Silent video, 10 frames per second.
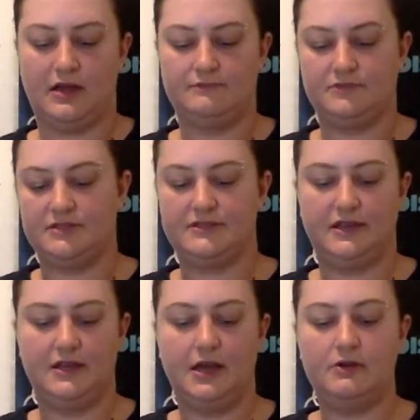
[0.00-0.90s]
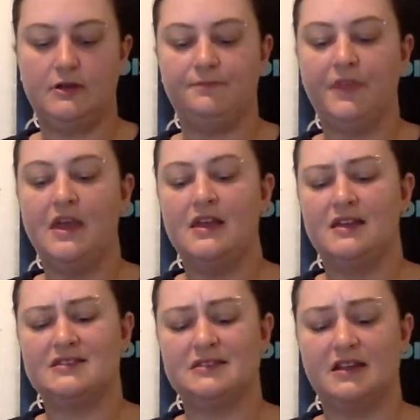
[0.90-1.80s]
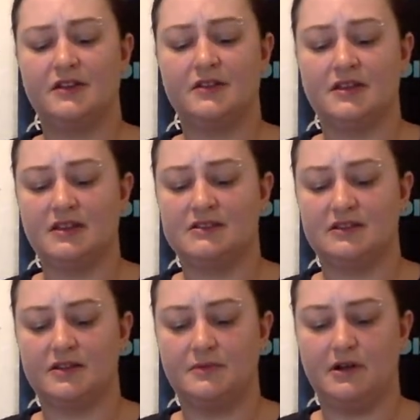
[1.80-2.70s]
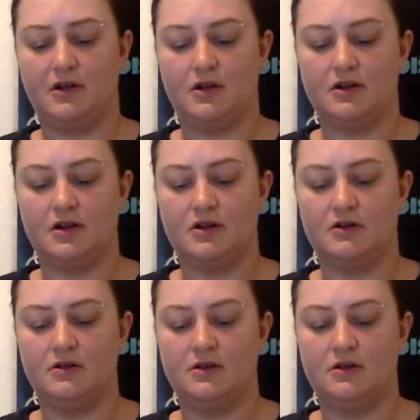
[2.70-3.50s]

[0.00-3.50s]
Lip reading: just get going. This is another thing that's a little bit harder